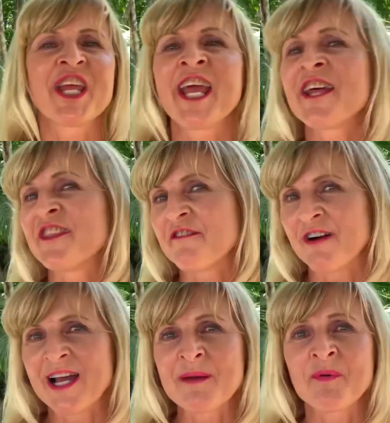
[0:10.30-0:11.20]
and the
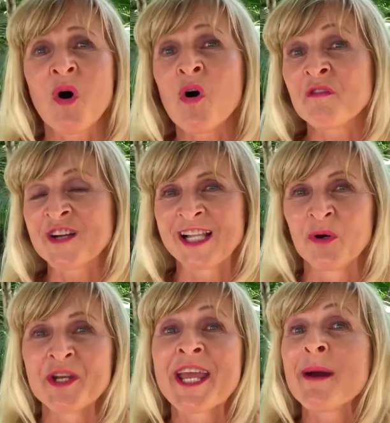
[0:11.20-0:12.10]
vibe of
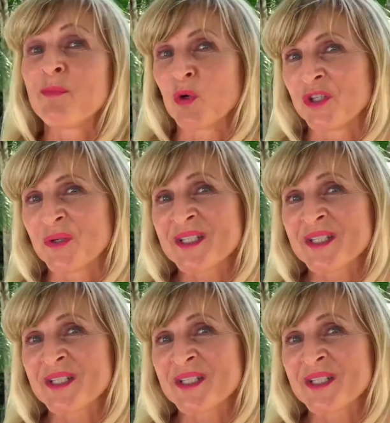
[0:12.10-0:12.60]
Colonia, Buenos